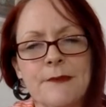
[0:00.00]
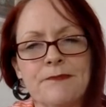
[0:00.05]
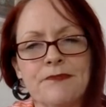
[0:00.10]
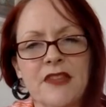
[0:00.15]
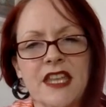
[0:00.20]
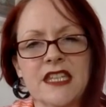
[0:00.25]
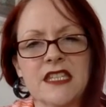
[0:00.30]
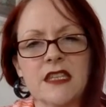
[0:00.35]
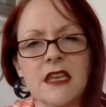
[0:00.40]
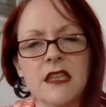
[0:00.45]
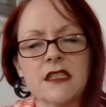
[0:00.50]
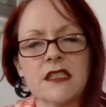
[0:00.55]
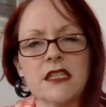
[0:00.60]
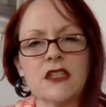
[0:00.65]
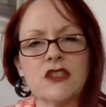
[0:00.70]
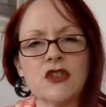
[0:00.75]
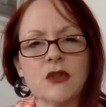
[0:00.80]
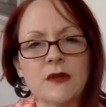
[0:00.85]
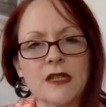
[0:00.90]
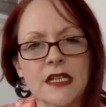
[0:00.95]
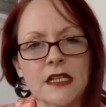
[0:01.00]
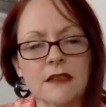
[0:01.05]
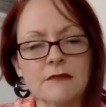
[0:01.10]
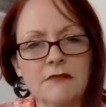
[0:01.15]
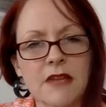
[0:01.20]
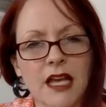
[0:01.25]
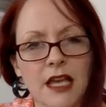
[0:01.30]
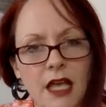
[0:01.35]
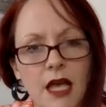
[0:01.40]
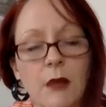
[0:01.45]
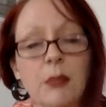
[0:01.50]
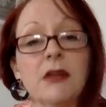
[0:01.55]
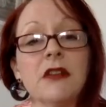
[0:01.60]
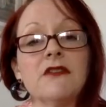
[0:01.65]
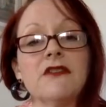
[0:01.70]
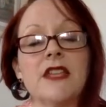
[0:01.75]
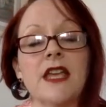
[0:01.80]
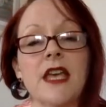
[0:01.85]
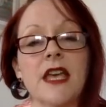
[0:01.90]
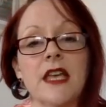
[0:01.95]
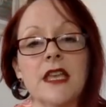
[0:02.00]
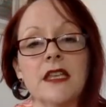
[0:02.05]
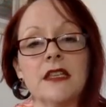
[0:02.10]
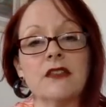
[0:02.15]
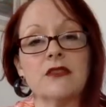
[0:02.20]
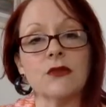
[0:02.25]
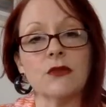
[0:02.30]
it turns into a couple of days